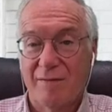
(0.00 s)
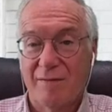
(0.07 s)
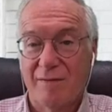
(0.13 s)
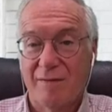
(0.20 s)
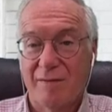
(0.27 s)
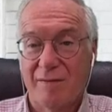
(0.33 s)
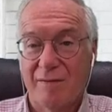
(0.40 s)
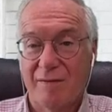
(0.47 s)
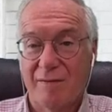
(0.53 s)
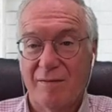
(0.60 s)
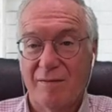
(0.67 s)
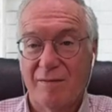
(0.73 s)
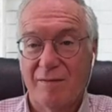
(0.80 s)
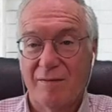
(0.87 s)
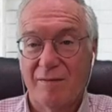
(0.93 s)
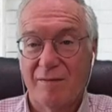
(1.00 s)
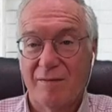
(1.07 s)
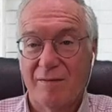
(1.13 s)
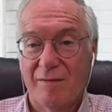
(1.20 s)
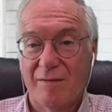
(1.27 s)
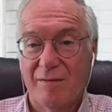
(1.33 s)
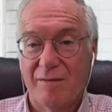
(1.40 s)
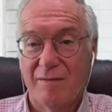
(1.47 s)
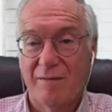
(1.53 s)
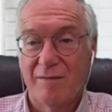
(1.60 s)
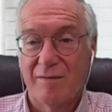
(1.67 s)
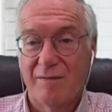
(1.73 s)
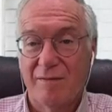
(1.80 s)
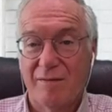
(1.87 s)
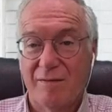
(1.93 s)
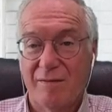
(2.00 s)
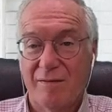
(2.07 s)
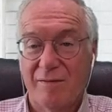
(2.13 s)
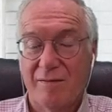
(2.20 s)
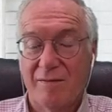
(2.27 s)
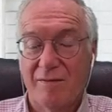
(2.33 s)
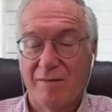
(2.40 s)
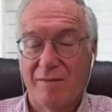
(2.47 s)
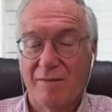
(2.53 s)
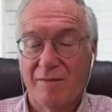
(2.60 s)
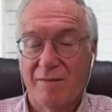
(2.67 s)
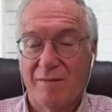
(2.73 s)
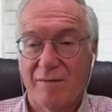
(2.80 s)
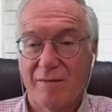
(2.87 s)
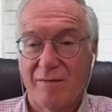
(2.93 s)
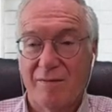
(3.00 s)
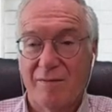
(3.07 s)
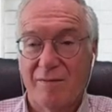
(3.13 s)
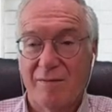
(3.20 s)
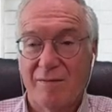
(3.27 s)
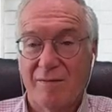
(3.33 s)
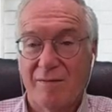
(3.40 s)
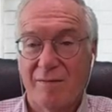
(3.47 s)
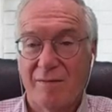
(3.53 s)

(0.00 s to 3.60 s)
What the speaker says: (not speaking)